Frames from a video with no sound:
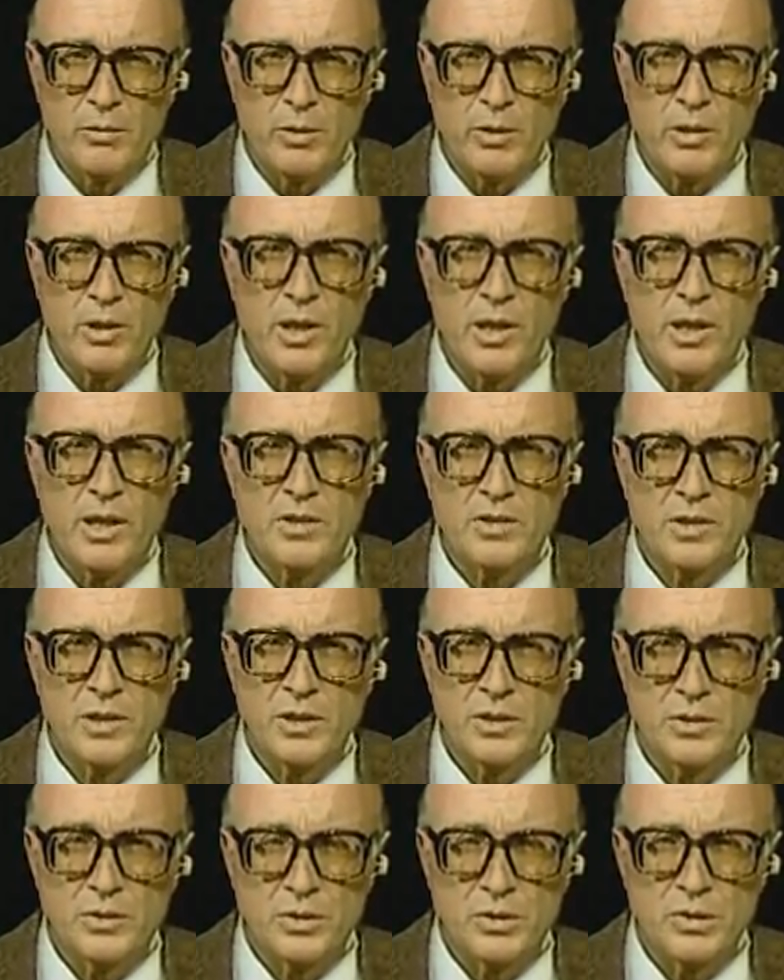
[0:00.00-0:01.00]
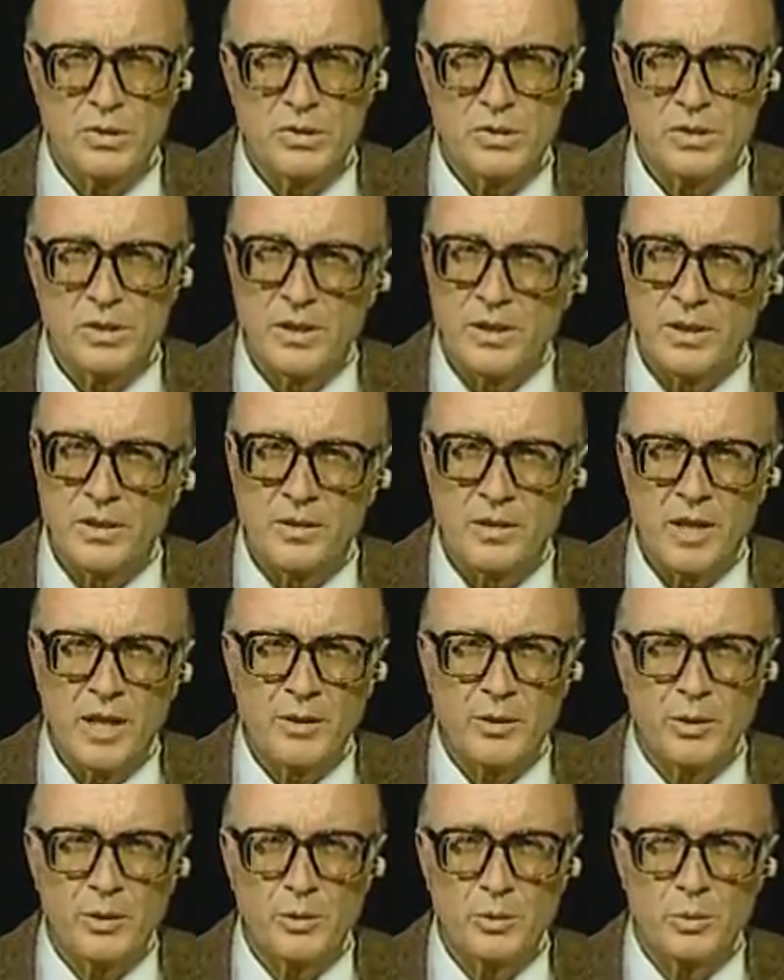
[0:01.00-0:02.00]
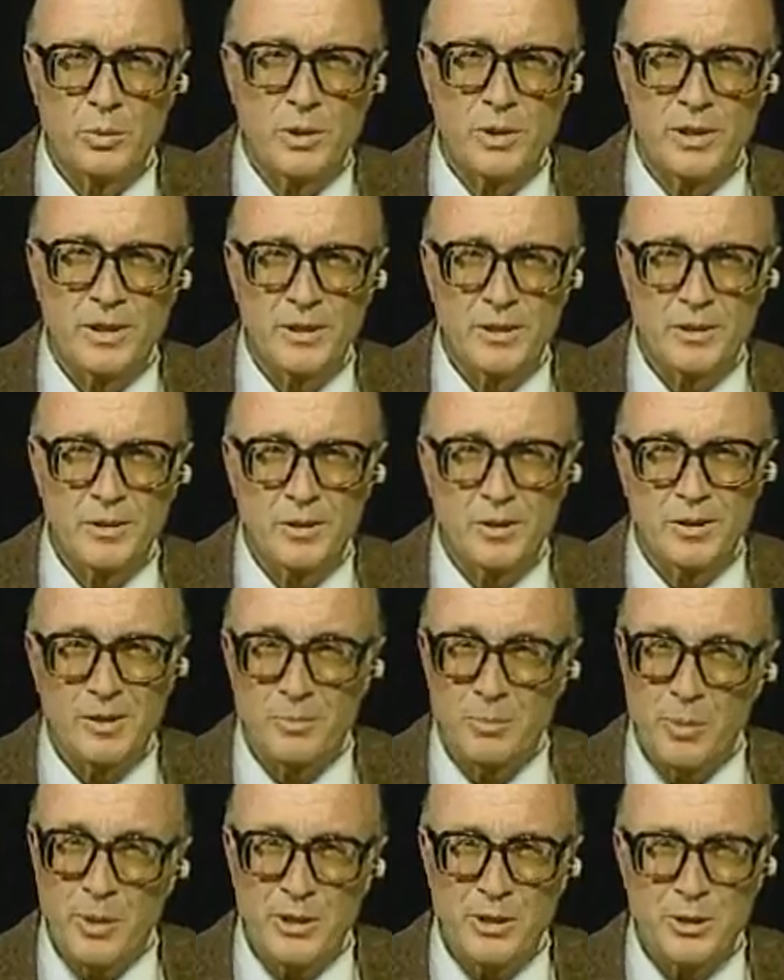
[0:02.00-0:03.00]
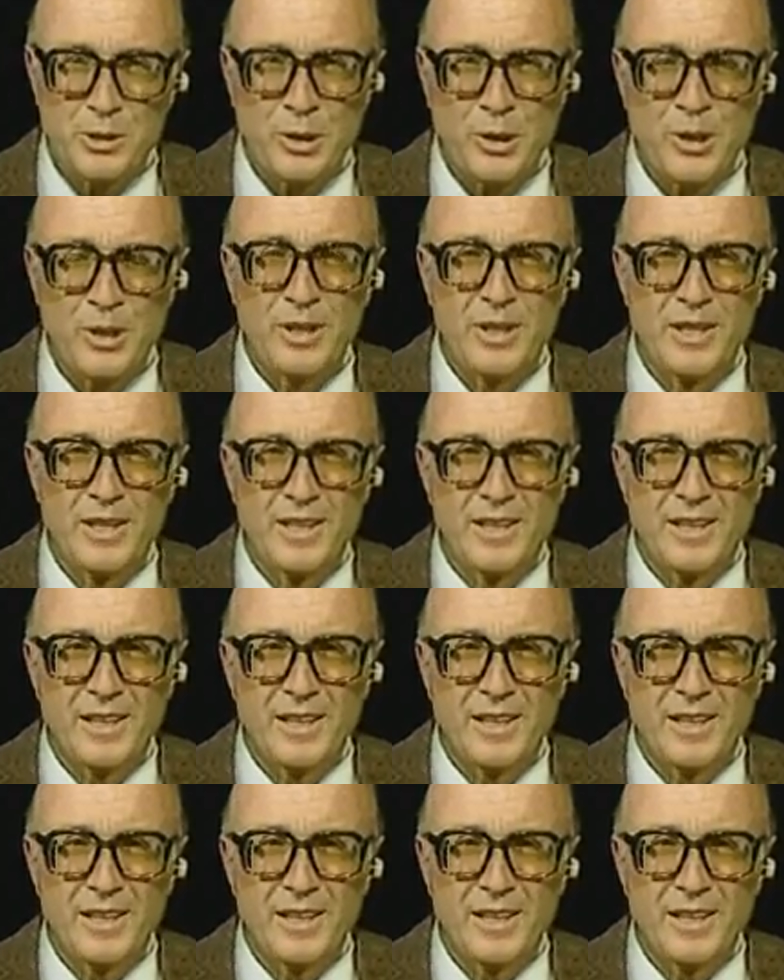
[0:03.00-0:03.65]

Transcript: very easy. She's not going to punch hard.